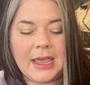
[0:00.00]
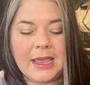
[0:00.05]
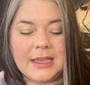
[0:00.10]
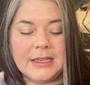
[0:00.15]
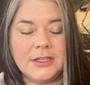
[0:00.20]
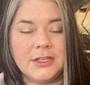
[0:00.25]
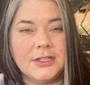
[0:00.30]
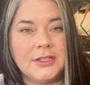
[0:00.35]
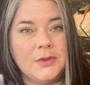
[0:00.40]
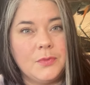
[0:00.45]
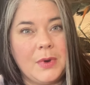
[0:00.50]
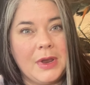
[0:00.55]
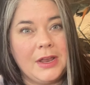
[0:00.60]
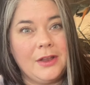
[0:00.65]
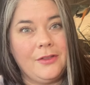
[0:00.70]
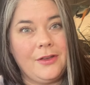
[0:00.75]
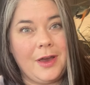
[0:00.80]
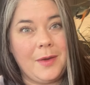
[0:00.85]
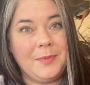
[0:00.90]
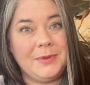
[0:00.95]
it's just a
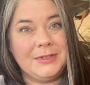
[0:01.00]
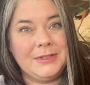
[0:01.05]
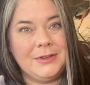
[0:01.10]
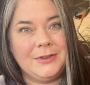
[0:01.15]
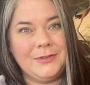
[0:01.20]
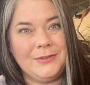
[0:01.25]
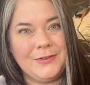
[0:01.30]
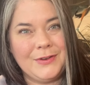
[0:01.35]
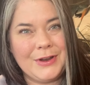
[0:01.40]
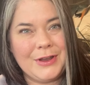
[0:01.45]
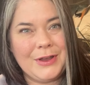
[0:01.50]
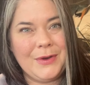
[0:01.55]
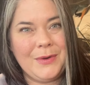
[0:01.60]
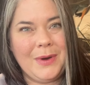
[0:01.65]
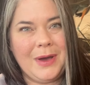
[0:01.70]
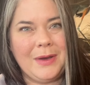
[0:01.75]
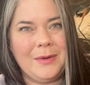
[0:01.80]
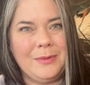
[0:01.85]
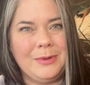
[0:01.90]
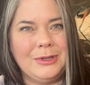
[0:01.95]
regular episode for you.
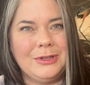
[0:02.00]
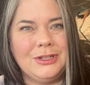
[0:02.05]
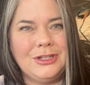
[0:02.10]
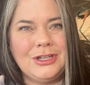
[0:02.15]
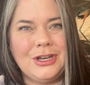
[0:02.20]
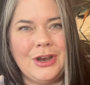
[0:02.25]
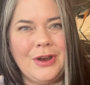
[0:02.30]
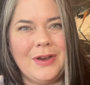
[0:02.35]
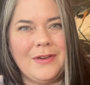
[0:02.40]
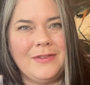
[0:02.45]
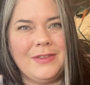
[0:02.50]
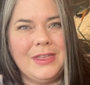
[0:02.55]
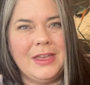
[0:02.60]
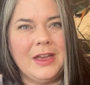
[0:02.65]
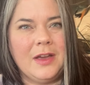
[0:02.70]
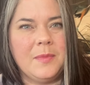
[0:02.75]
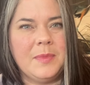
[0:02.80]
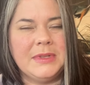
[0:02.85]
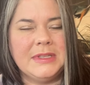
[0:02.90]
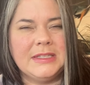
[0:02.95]
I will share everything
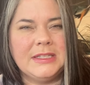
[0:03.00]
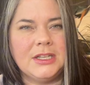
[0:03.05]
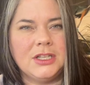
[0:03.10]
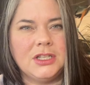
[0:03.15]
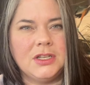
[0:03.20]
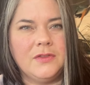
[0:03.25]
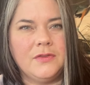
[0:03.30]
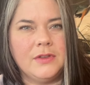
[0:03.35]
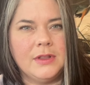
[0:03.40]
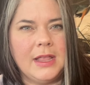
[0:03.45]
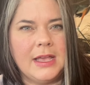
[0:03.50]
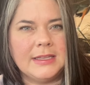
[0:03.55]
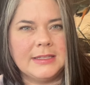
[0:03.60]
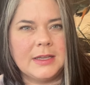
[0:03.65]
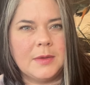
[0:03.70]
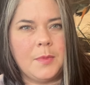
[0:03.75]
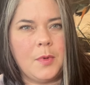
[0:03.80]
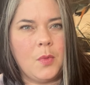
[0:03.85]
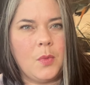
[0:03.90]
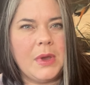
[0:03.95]
I've been stitching for the last
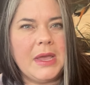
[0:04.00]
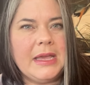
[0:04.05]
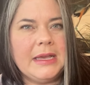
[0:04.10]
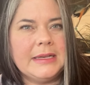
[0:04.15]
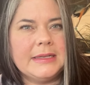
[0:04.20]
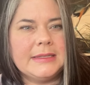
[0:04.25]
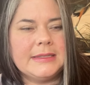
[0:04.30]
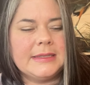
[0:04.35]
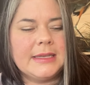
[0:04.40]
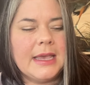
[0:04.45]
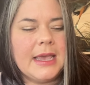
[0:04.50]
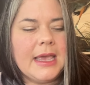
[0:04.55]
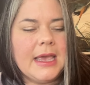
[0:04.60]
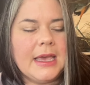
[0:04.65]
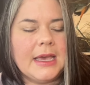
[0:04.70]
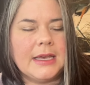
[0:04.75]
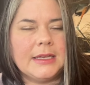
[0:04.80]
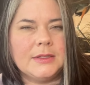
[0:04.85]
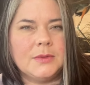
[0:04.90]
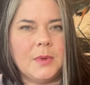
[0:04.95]
couple weeks,
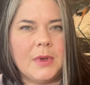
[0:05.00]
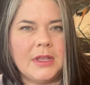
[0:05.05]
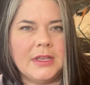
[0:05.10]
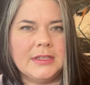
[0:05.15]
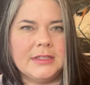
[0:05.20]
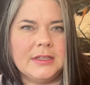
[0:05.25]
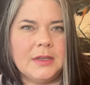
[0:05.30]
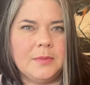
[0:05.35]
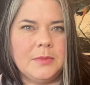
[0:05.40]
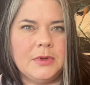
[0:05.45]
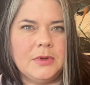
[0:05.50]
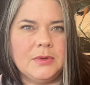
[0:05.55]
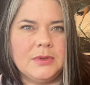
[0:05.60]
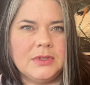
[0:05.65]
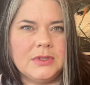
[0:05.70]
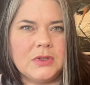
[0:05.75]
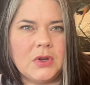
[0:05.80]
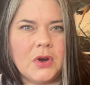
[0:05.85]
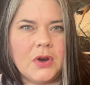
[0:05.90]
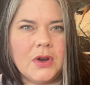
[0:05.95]
as well as some new
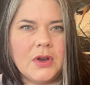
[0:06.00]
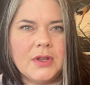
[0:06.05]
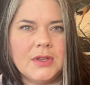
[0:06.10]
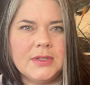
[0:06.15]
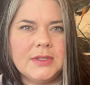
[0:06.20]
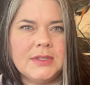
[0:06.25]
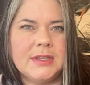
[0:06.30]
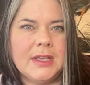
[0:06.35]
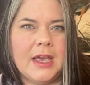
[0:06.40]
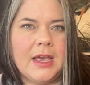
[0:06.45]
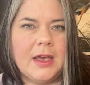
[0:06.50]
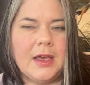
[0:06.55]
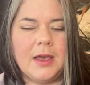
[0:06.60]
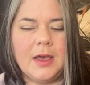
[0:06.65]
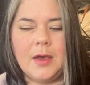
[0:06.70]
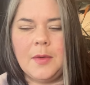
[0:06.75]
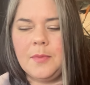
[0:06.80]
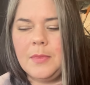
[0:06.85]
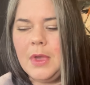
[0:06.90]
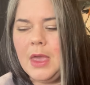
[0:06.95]
starts,
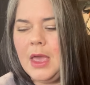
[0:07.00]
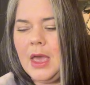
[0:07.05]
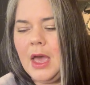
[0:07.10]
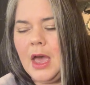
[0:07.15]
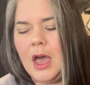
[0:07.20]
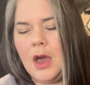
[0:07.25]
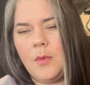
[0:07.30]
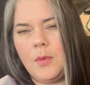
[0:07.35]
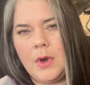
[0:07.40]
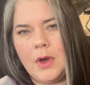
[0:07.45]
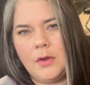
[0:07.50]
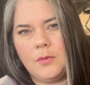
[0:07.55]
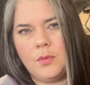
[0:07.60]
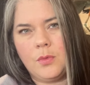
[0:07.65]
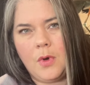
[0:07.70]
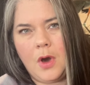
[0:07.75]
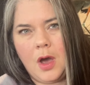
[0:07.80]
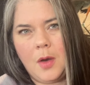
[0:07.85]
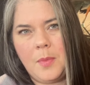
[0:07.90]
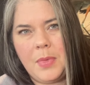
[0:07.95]
a round
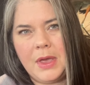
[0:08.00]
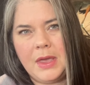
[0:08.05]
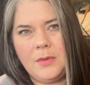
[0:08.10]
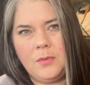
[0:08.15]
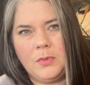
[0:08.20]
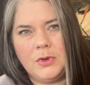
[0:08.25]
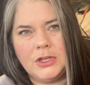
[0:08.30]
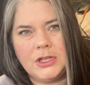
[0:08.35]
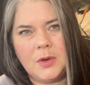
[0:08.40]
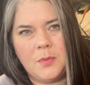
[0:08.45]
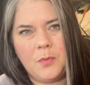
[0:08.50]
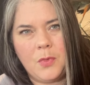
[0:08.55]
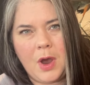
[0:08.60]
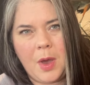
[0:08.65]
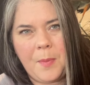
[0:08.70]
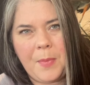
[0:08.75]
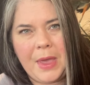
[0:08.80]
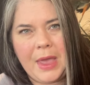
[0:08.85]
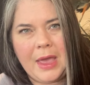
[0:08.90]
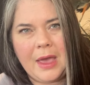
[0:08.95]
robin which I'm
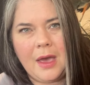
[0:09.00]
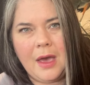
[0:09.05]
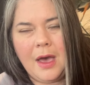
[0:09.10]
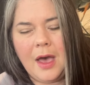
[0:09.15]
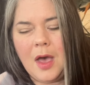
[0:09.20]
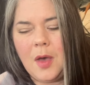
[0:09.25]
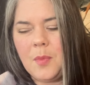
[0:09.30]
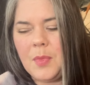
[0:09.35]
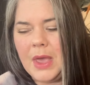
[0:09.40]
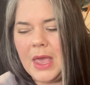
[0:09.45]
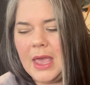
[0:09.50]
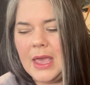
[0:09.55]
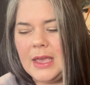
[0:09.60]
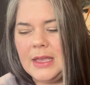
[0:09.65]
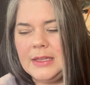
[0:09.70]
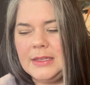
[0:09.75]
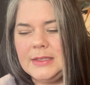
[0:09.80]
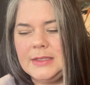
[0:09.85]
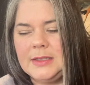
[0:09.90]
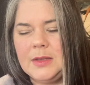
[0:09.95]
wrapping up,
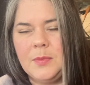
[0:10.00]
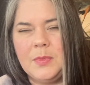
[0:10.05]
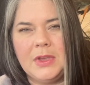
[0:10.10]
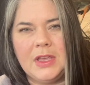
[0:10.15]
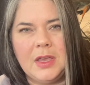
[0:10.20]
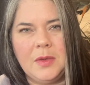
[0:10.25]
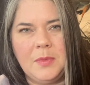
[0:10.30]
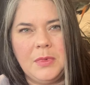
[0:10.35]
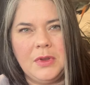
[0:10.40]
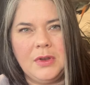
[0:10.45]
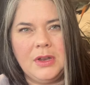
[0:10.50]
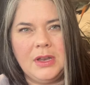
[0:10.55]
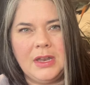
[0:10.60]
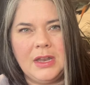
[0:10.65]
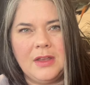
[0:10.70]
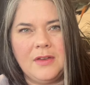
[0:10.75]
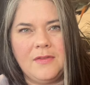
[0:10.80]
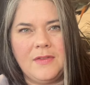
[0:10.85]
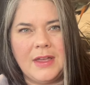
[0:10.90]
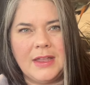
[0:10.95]
and some
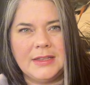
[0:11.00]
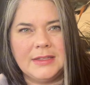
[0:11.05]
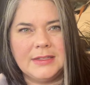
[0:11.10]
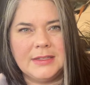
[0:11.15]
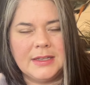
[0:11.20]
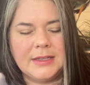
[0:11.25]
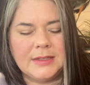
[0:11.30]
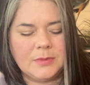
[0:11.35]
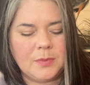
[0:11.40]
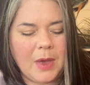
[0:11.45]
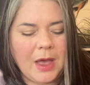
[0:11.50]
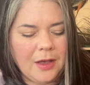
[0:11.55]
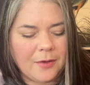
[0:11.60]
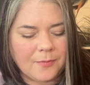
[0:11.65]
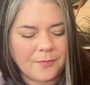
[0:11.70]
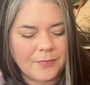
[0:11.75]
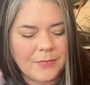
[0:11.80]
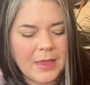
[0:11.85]
community events as well.